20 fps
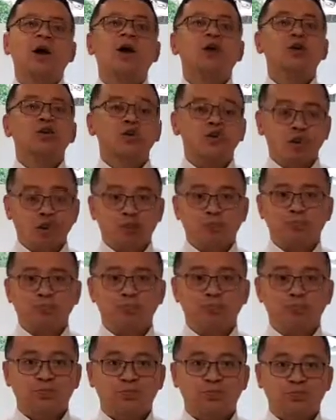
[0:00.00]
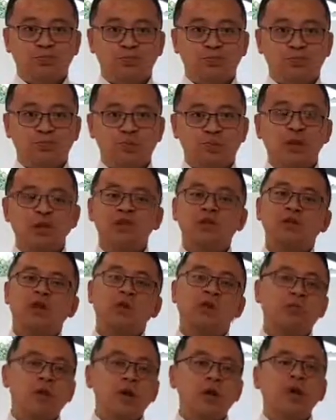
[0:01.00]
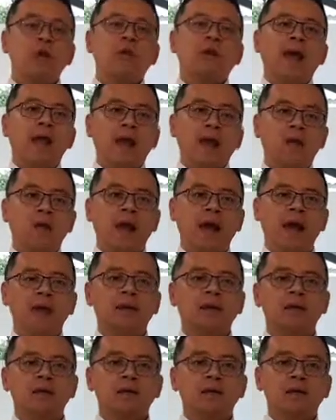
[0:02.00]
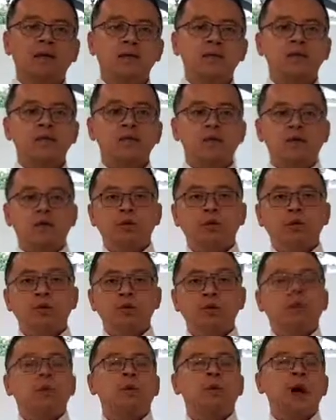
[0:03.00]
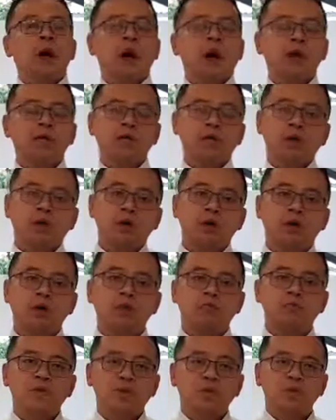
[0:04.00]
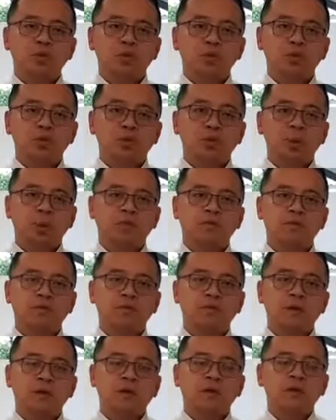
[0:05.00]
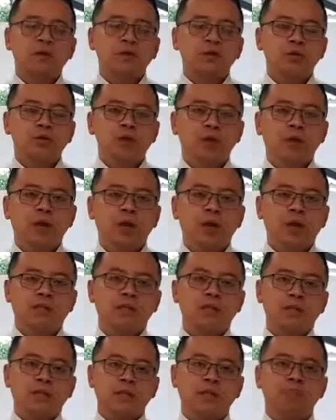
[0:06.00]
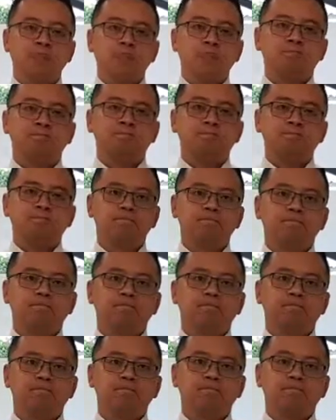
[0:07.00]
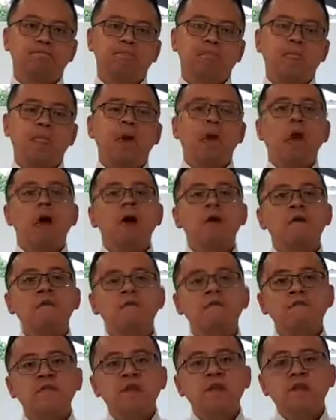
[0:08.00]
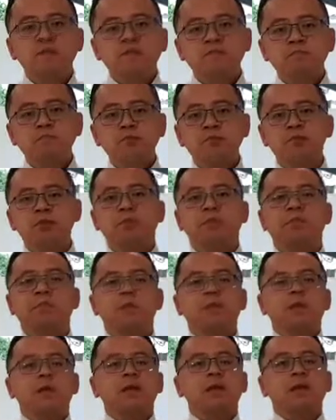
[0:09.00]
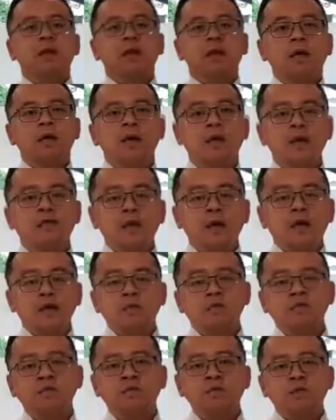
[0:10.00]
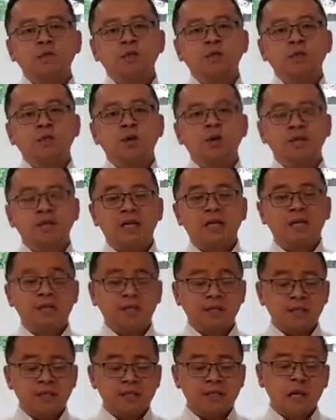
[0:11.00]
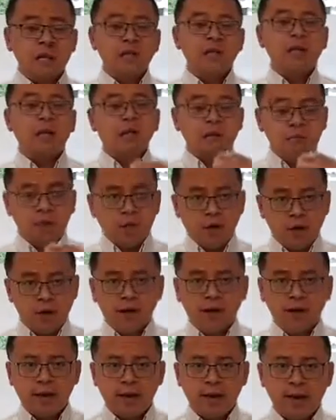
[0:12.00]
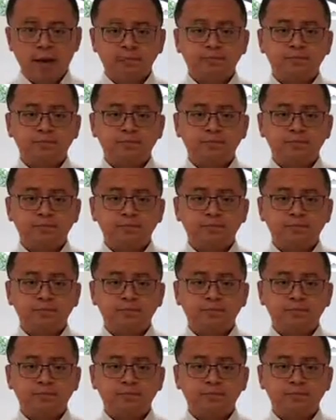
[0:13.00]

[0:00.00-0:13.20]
due. So what a great way to pass on residual wealth to your loved ones. Furthermore, the Spanish portfolio bond designed correctly,